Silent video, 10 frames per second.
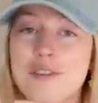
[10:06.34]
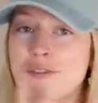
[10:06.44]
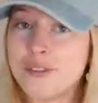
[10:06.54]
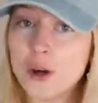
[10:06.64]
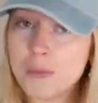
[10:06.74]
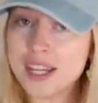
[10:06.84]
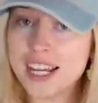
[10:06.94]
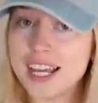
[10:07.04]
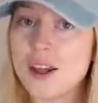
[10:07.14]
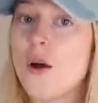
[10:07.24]
film in
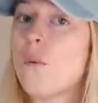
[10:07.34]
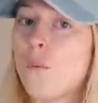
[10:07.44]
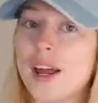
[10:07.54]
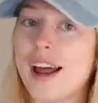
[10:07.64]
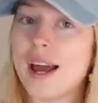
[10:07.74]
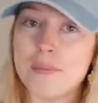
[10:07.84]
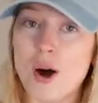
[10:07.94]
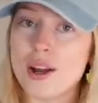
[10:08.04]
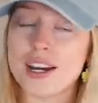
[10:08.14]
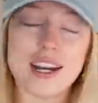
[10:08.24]
it when i
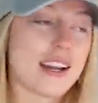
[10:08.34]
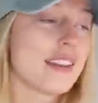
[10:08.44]
bought it and i